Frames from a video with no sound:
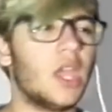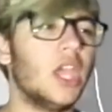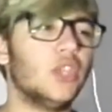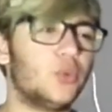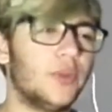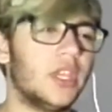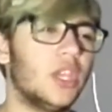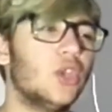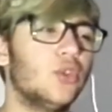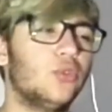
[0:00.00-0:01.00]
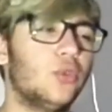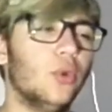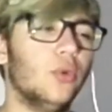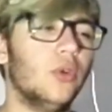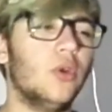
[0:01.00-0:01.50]
In three,
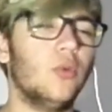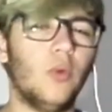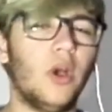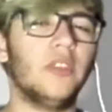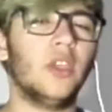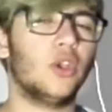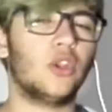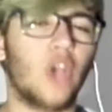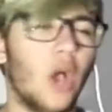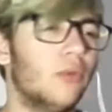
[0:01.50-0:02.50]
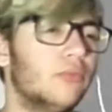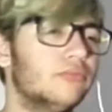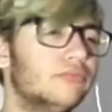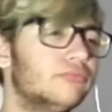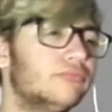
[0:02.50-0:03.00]
two, one, go. Hey
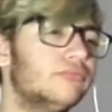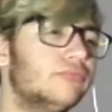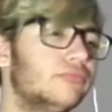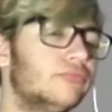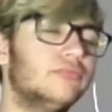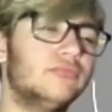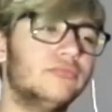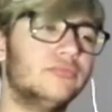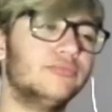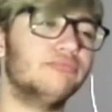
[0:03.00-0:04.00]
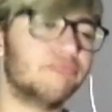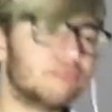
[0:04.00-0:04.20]
there, boys and girls.